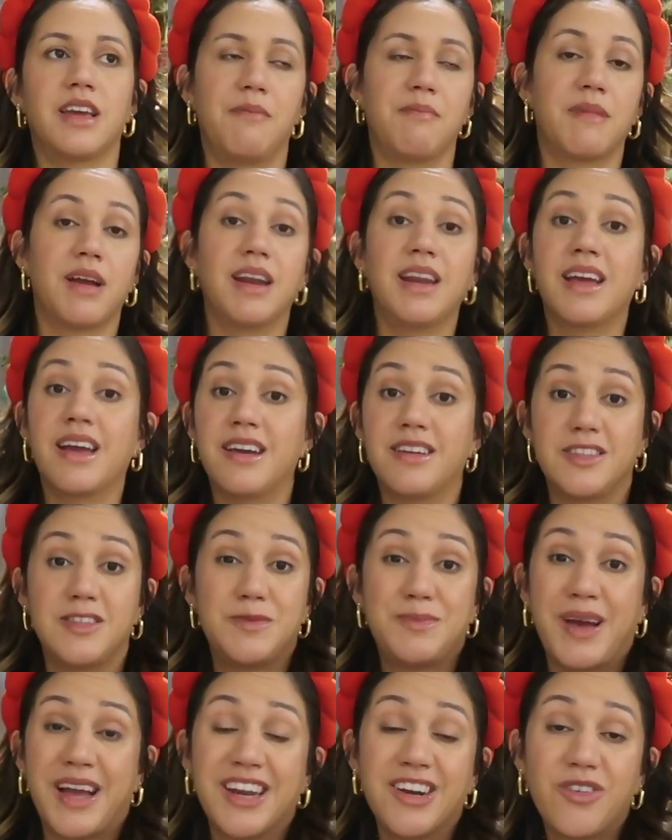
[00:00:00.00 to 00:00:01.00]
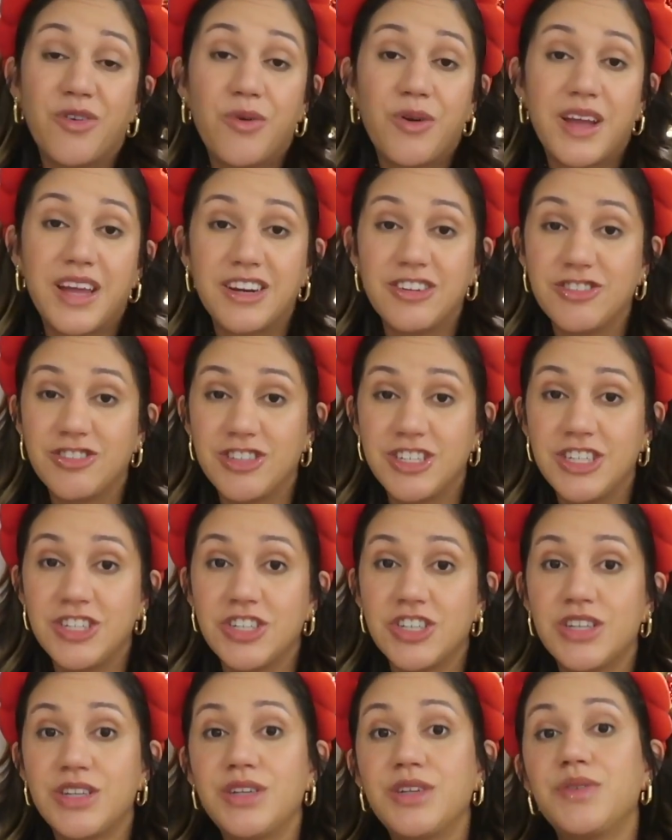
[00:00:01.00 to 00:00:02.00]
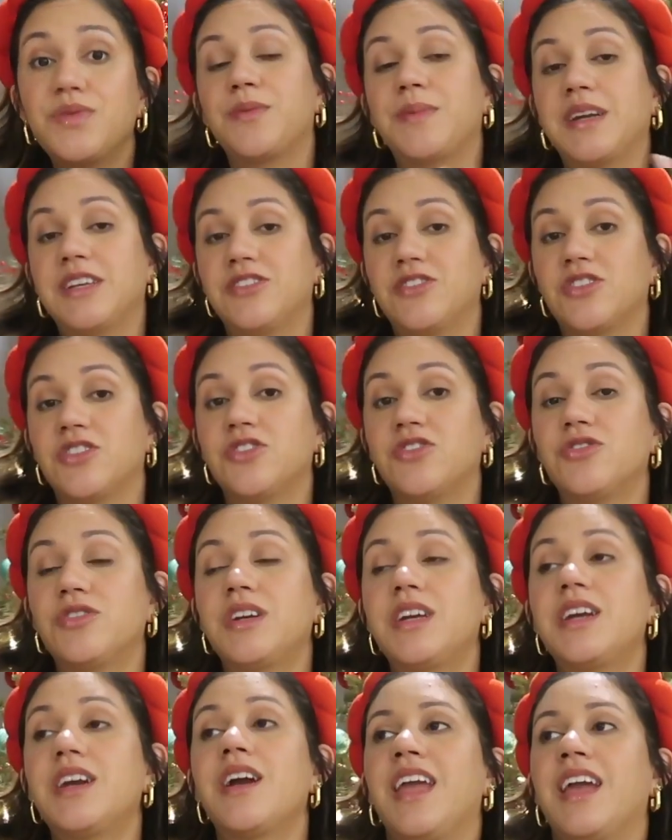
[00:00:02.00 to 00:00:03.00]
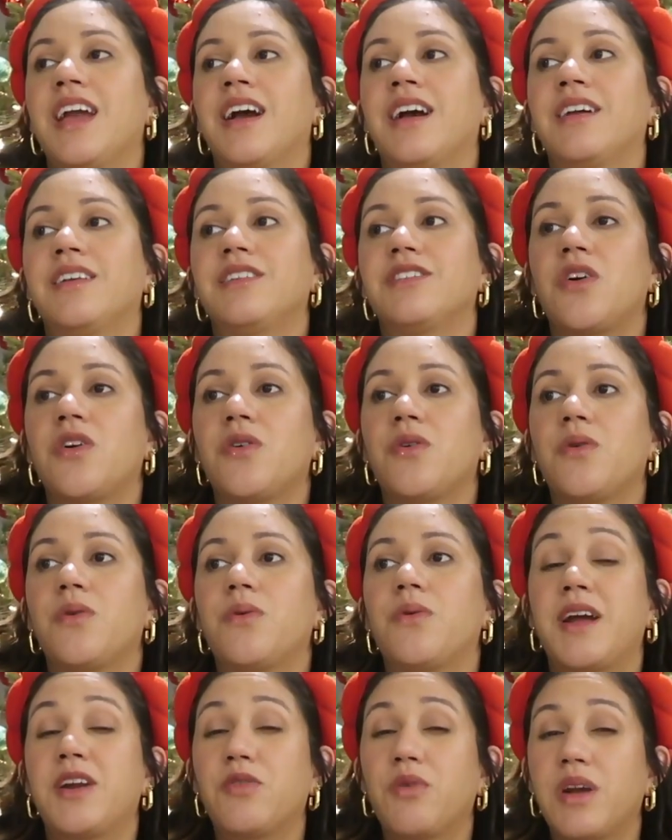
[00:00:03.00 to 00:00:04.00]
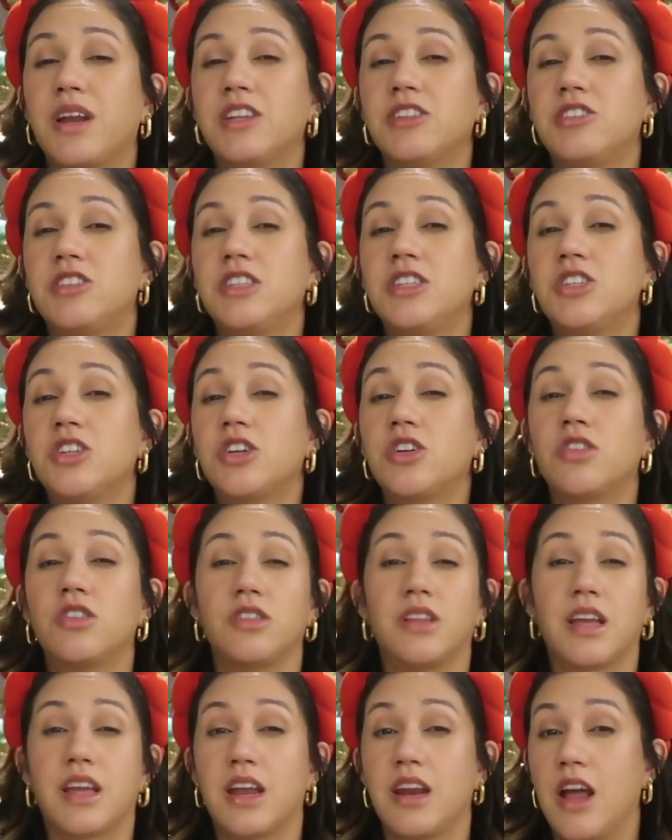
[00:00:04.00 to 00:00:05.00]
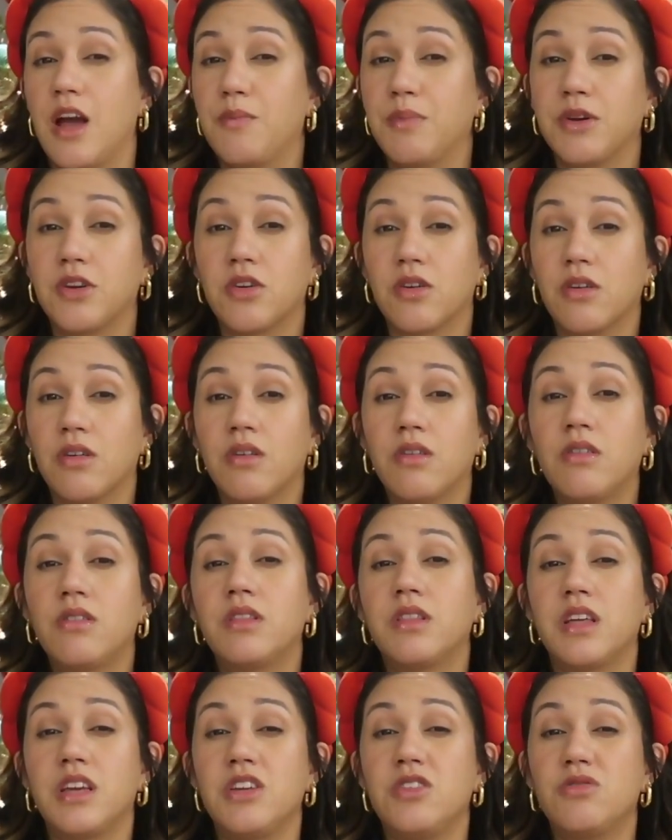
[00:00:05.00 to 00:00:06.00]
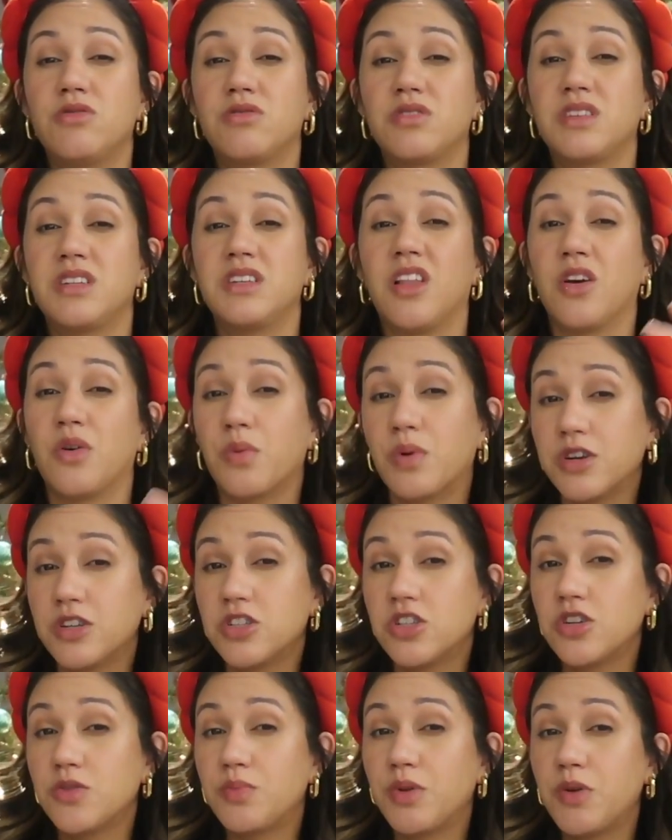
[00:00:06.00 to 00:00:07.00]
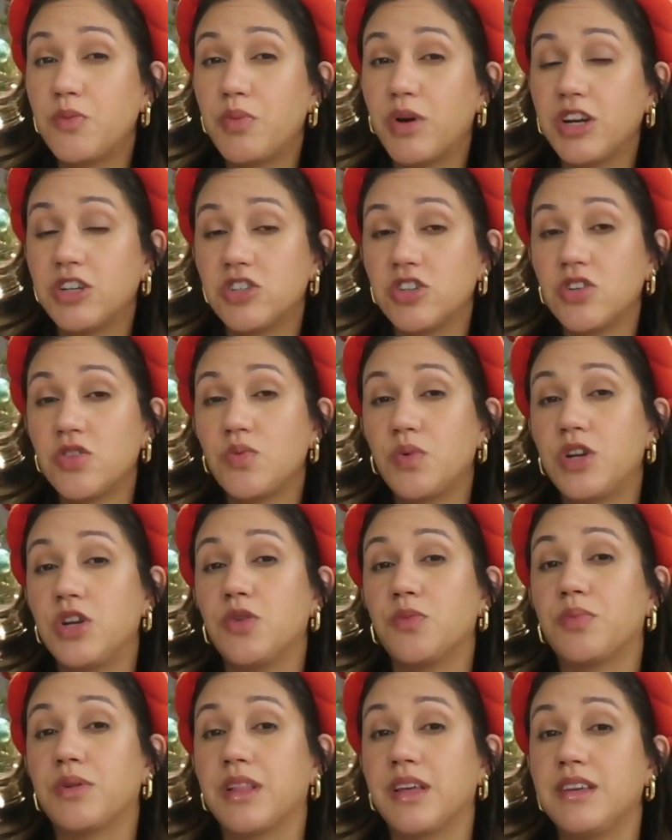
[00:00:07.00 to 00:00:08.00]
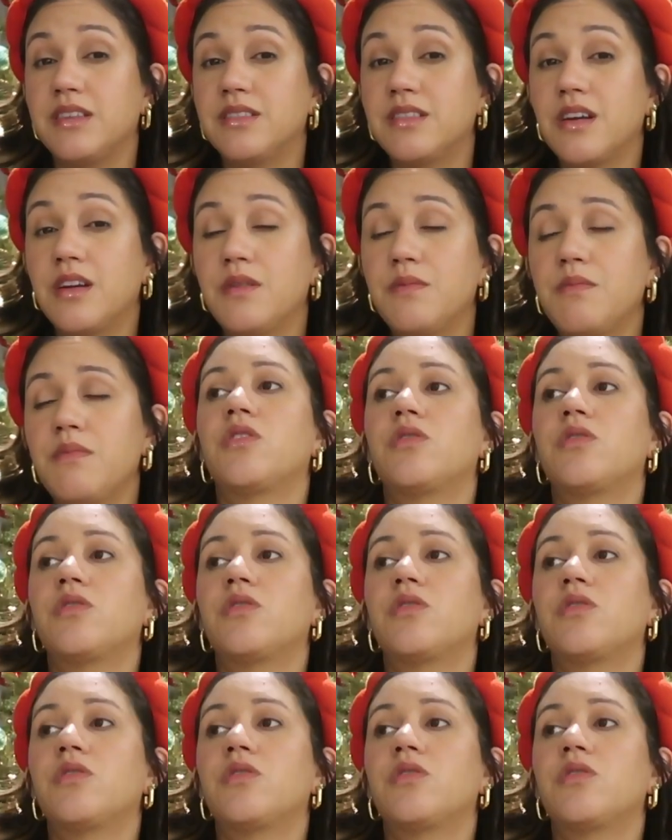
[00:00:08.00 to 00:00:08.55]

I'm gonna get a spinal anesthesia for my surgery. And so spinal anesthesia, or like an epidural, that usually lowers your blood pressure when you place them.